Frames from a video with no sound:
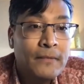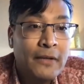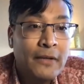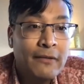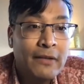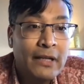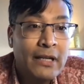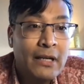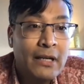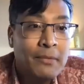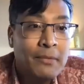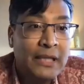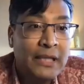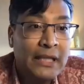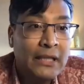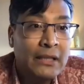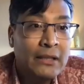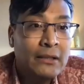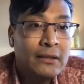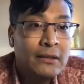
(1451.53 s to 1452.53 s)
of the
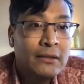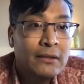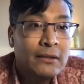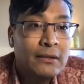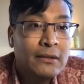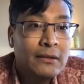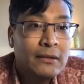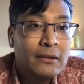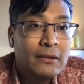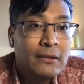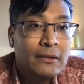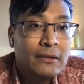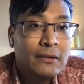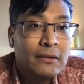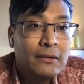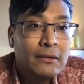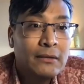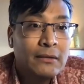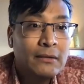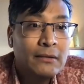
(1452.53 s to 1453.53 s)
company
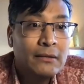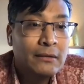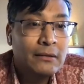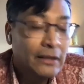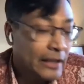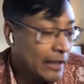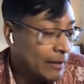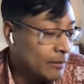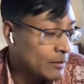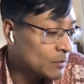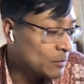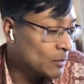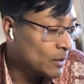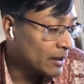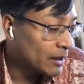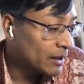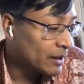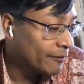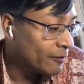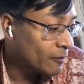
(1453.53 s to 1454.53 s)
that I was
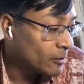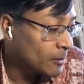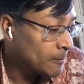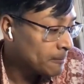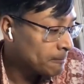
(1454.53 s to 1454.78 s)
working for.